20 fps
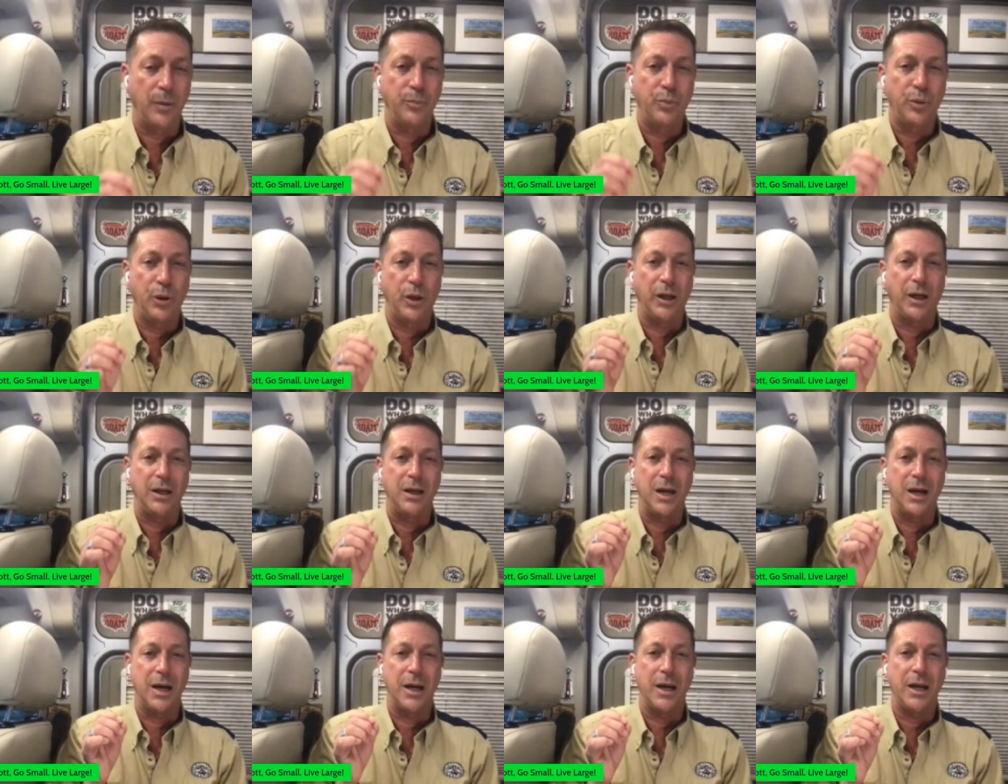And I'm
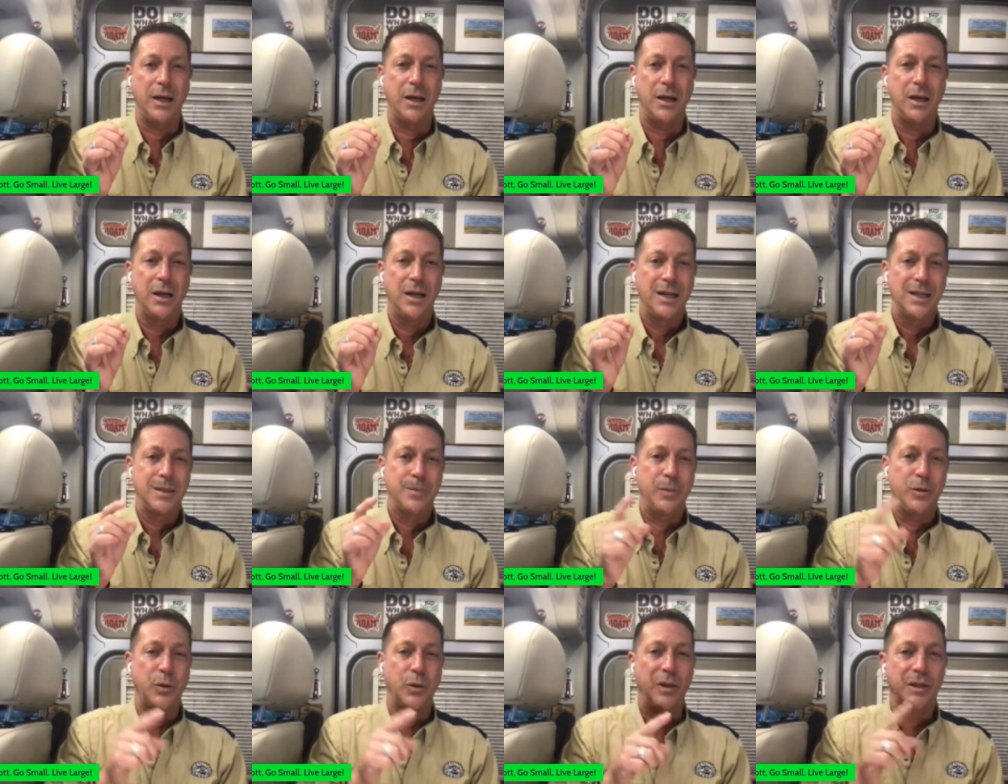putting nine,
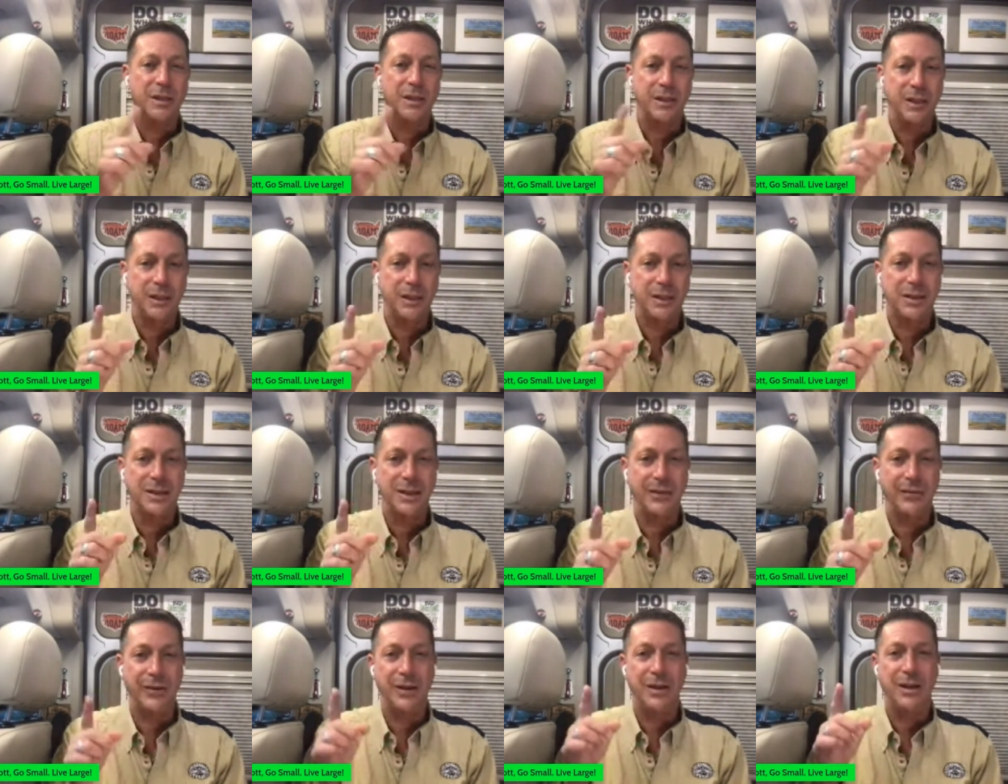between
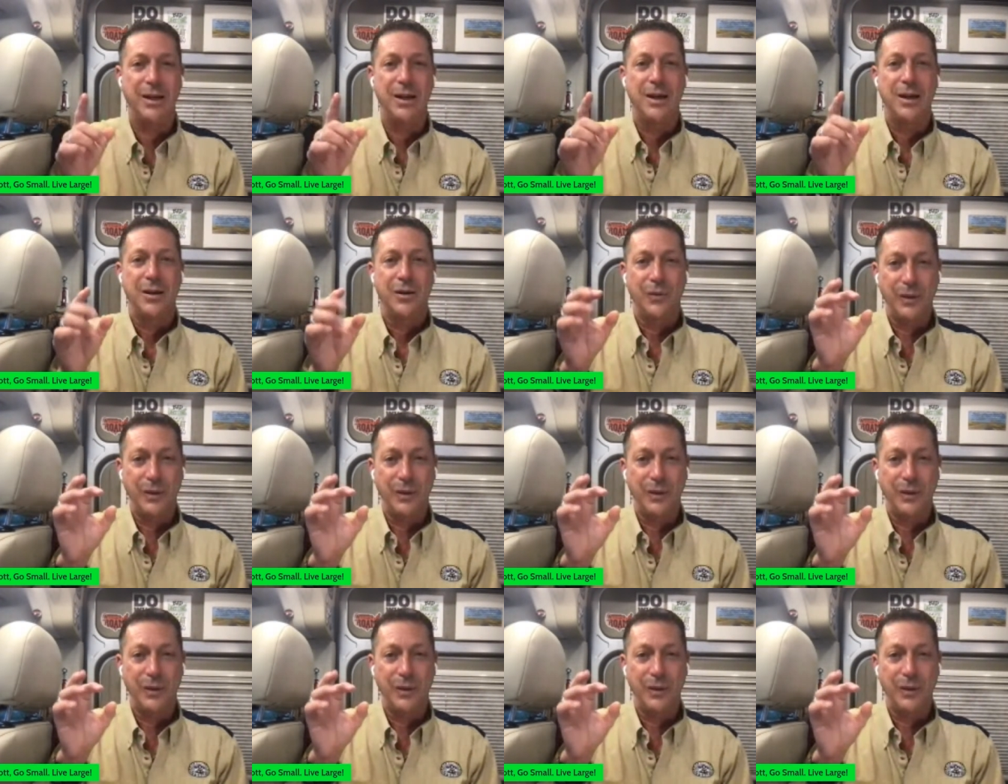six, seven,